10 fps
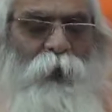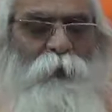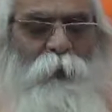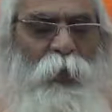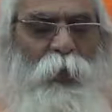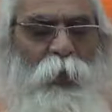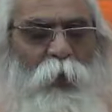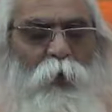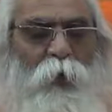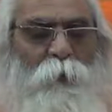in the
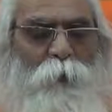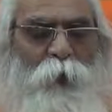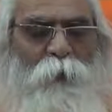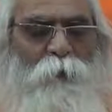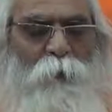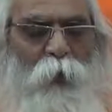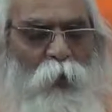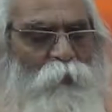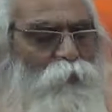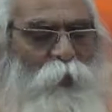equilibrium
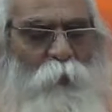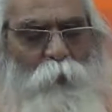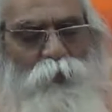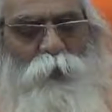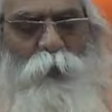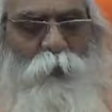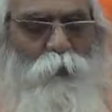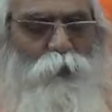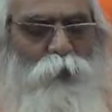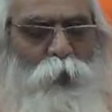of the
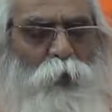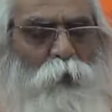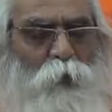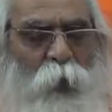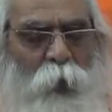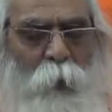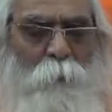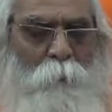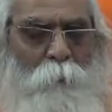buddhi yoga.